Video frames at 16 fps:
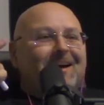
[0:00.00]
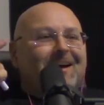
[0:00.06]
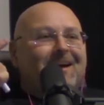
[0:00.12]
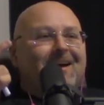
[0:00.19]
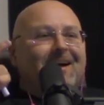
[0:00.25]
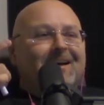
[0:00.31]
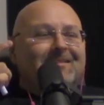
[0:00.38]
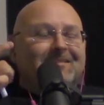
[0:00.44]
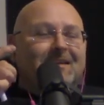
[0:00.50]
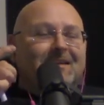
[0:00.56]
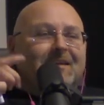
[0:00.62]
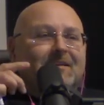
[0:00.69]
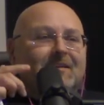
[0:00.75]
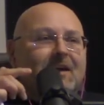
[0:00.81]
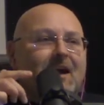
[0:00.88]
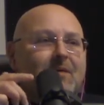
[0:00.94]
I, I,
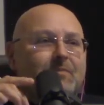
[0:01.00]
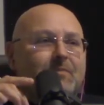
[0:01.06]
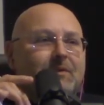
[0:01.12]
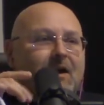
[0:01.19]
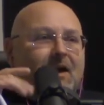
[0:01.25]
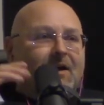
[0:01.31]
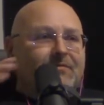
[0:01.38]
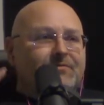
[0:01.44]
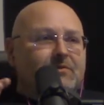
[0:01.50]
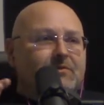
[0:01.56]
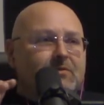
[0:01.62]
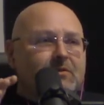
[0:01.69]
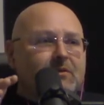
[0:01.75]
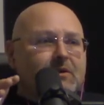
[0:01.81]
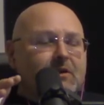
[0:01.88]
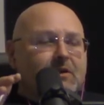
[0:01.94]
think it happened
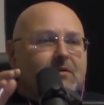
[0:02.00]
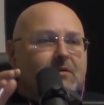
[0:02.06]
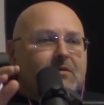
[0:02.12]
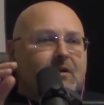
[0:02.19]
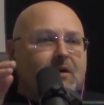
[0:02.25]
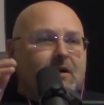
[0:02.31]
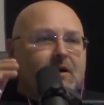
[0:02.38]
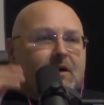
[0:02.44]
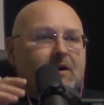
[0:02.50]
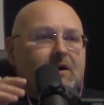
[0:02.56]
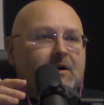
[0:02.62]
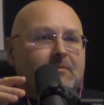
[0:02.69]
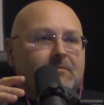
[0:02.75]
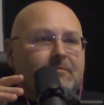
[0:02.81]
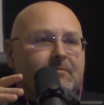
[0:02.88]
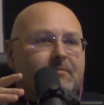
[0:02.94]
after,
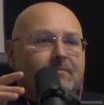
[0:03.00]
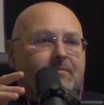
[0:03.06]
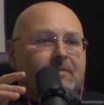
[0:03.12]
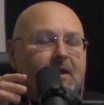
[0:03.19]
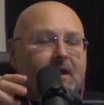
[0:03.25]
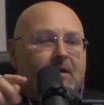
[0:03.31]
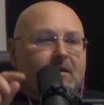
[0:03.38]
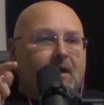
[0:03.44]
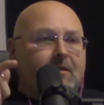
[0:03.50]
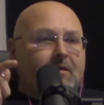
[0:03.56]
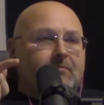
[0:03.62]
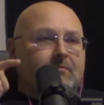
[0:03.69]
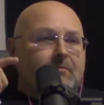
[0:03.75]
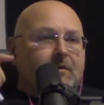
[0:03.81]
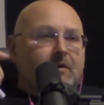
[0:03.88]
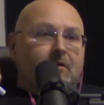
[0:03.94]
um, and
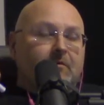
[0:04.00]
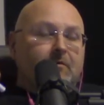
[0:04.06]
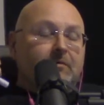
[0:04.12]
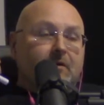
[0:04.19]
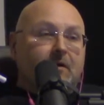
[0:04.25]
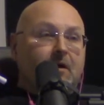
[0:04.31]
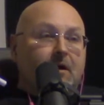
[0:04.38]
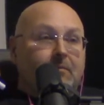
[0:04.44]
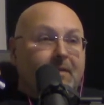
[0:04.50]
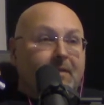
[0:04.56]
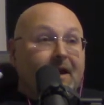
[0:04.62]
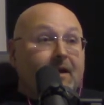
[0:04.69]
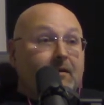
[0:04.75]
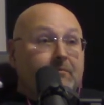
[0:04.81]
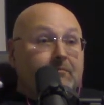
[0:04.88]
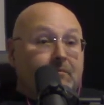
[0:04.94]
and you know, a
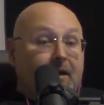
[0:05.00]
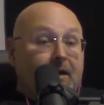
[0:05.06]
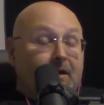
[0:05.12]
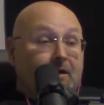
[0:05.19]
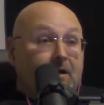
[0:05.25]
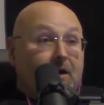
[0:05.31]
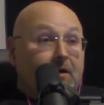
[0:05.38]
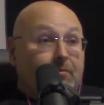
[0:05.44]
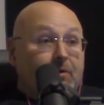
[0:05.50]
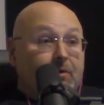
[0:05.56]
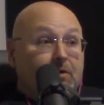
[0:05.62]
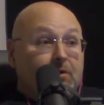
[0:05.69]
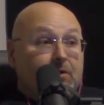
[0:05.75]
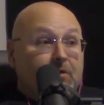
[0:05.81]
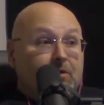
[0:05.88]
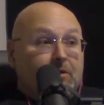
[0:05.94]
man made it up.
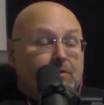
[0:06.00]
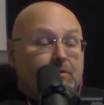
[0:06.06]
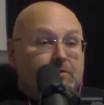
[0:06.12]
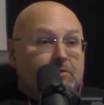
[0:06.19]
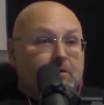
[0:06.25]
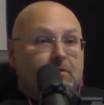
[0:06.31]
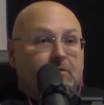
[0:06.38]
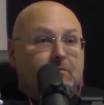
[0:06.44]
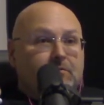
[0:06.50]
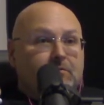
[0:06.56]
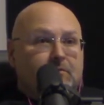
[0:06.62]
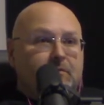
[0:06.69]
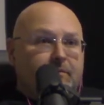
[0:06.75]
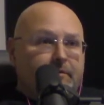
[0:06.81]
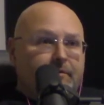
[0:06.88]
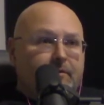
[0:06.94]
So
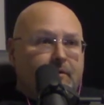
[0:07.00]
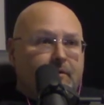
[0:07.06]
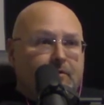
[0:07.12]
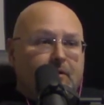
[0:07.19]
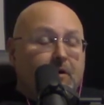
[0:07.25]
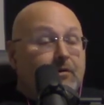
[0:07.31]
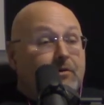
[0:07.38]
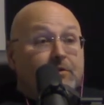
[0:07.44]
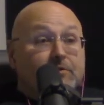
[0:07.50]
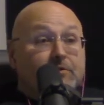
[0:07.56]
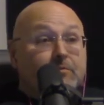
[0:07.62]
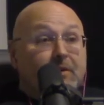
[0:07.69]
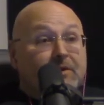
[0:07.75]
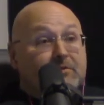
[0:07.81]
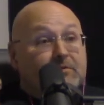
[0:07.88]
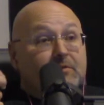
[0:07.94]
you know, hell, you
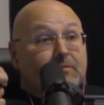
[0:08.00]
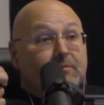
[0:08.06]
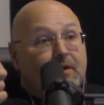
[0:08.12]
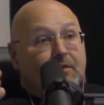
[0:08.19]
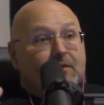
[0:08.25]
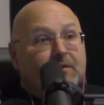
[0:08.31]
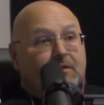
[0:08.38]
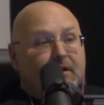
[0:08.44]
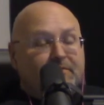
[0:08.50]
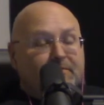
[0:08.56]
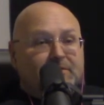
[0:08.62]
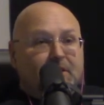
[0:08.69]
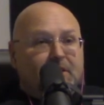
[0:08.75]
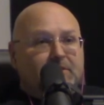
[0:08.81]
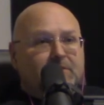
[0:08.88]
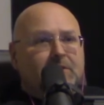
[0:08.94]
should wait till you're married to have
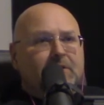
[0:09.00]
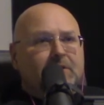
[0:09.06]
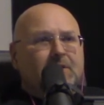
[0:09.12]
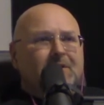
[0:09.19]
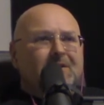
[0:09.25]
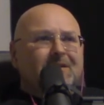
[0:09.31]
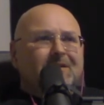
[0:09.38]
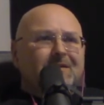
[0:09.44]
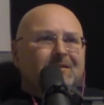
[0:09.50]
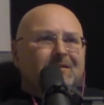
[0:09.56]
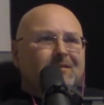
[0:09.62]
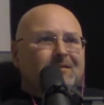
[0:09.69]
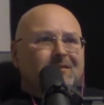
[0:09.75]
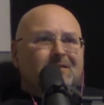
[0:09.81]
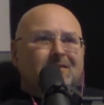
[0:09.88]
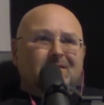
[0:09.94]
sex.
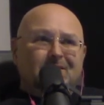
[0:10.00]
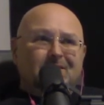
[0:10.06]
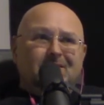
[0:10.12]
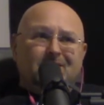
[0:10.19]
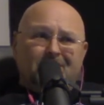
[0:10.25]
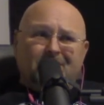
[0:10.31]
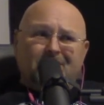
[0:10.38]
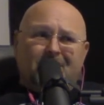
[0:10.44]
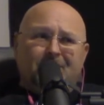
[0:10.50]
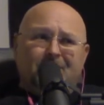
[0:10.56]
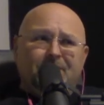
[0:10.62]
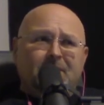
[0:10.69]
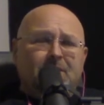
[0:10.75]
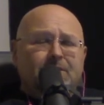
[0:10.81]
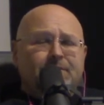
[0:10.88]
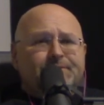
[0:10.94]
You're dumb.
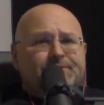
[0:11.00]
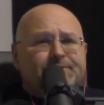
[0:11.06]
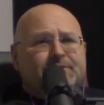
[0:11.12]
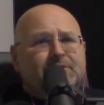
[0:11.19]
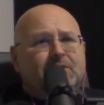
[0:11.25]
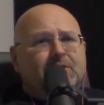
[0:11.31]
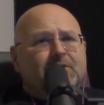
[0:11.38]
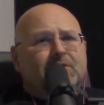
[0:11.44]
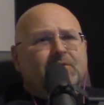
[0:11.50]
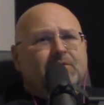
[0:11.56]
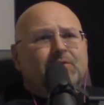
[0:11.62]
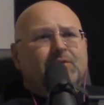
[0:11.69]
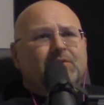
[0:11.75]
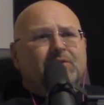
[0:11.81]
So